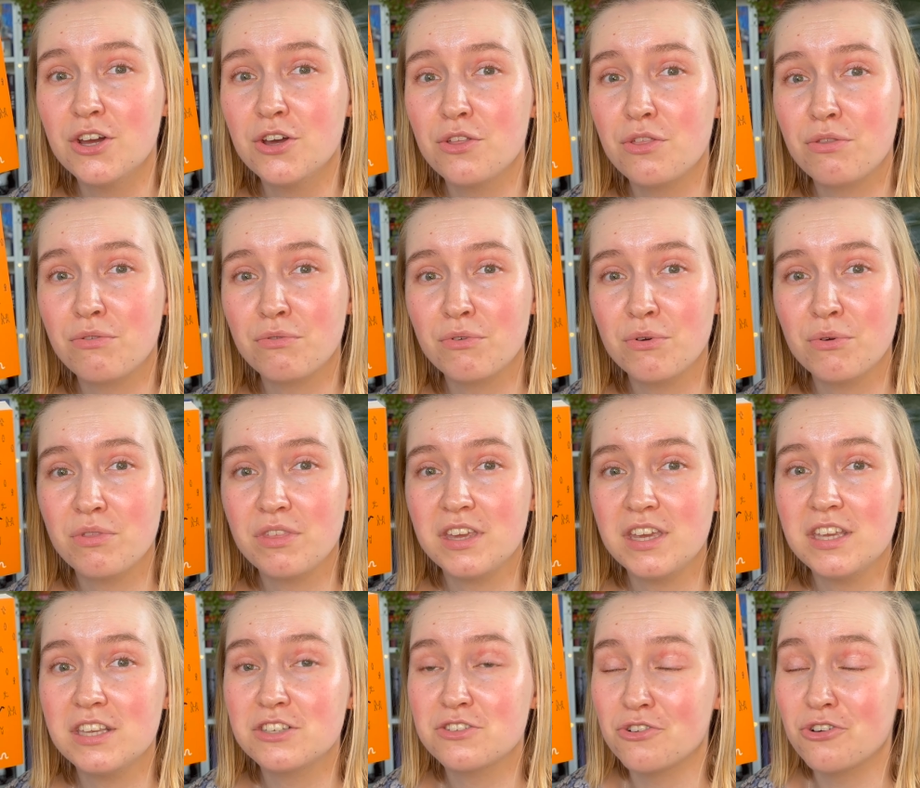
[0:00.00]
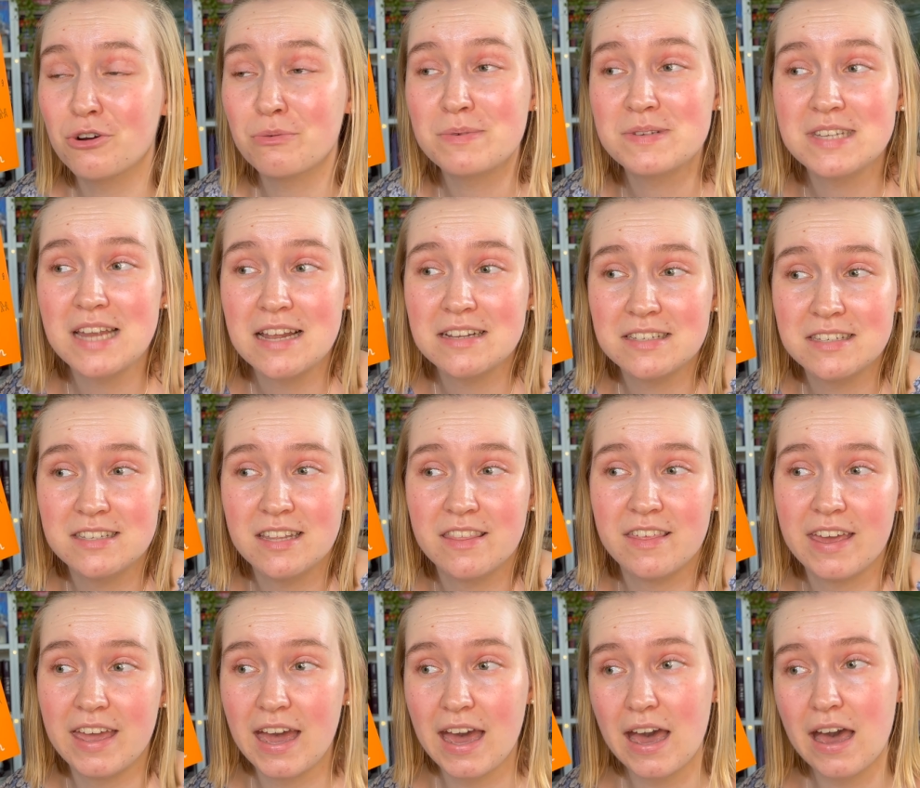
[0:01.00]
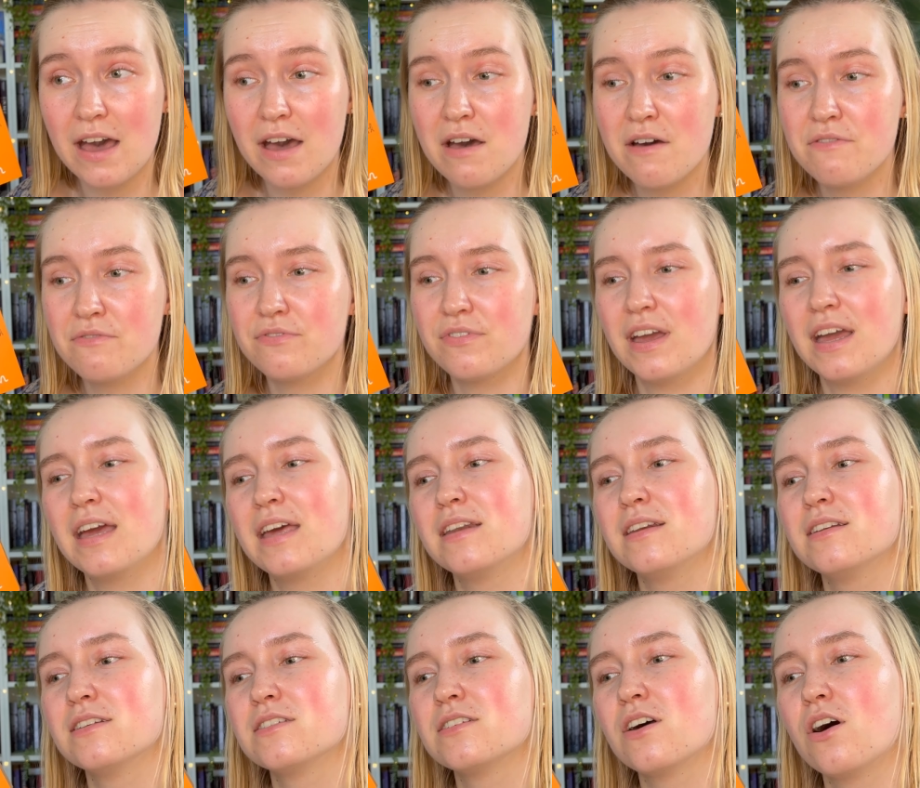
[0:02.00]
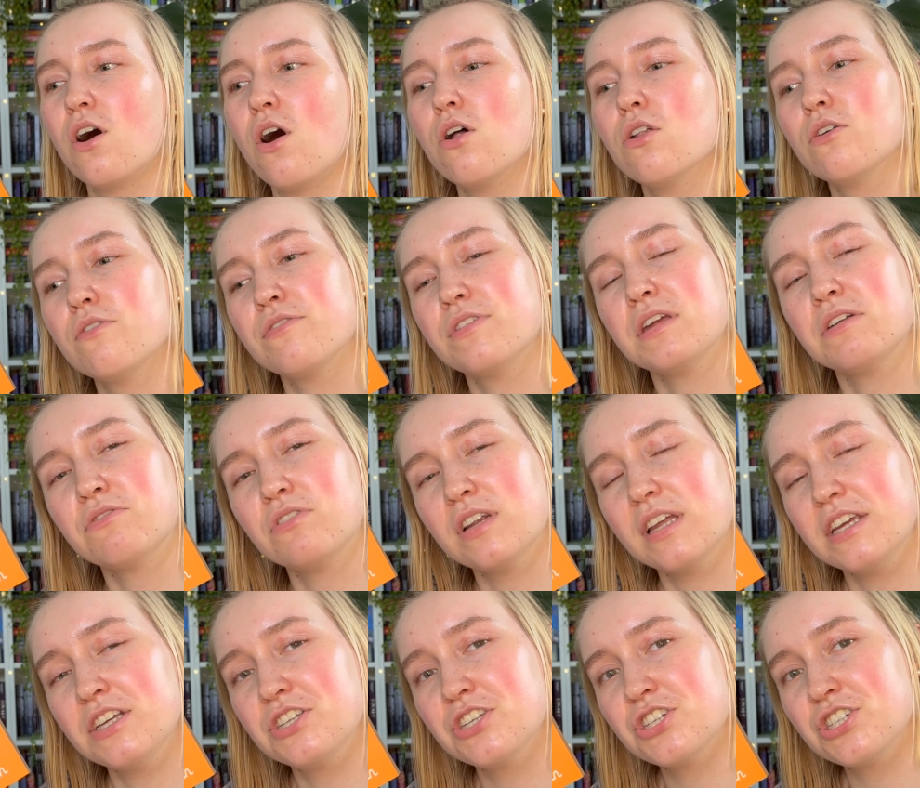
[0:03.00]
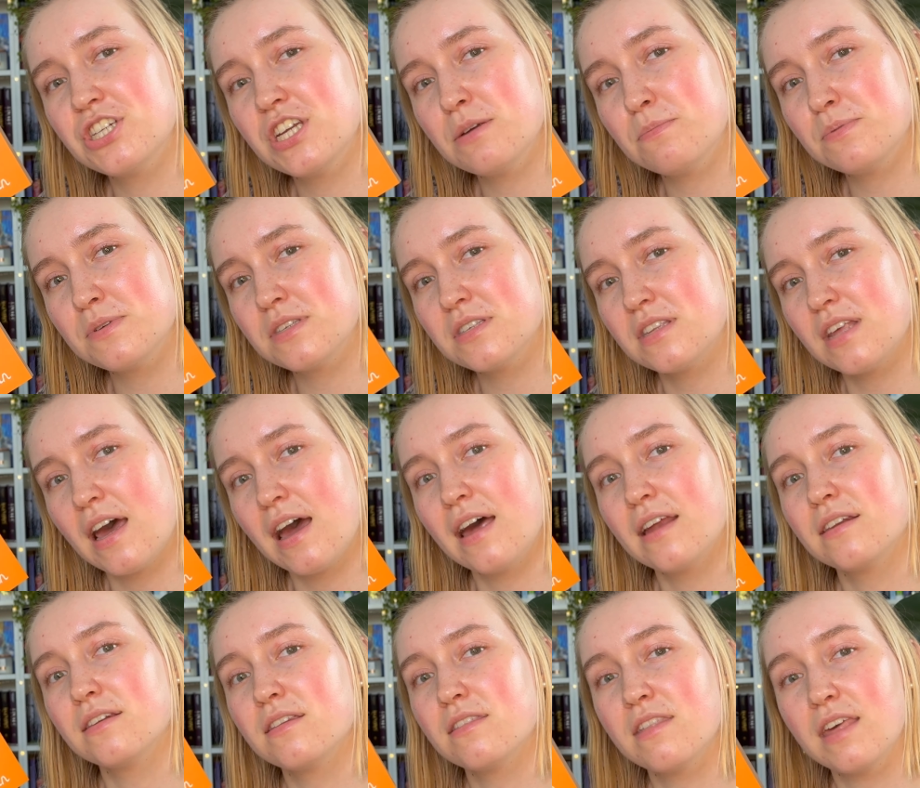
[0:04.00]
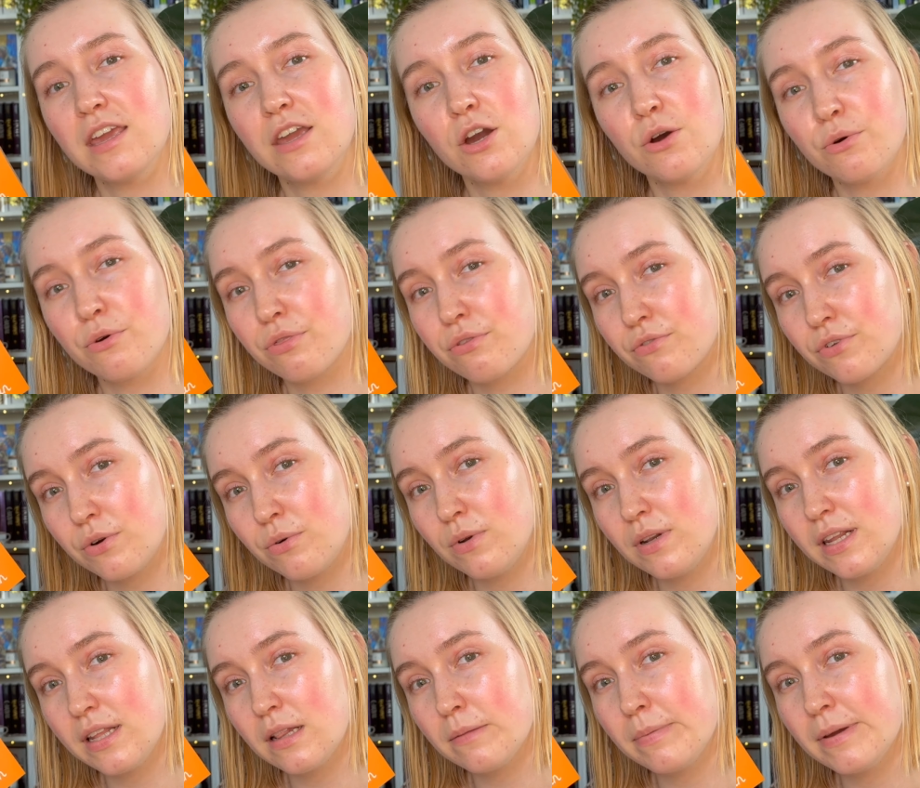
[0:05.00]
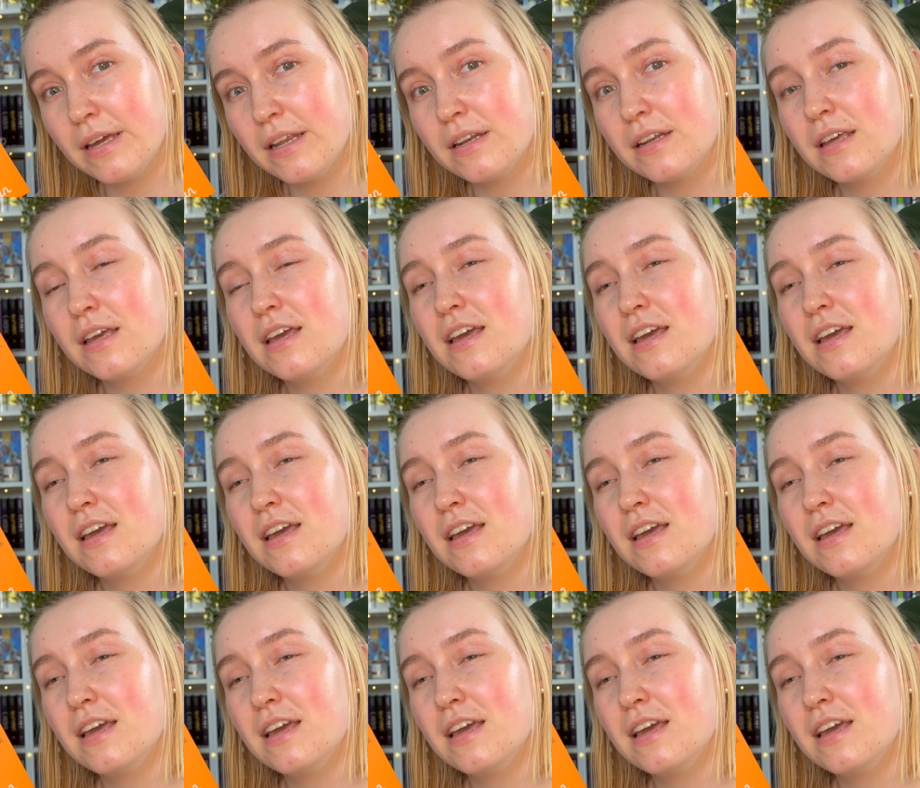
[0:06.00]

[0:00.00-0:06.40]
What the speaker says: through the circumstances that they have and all of the relationships that they go through a little bit.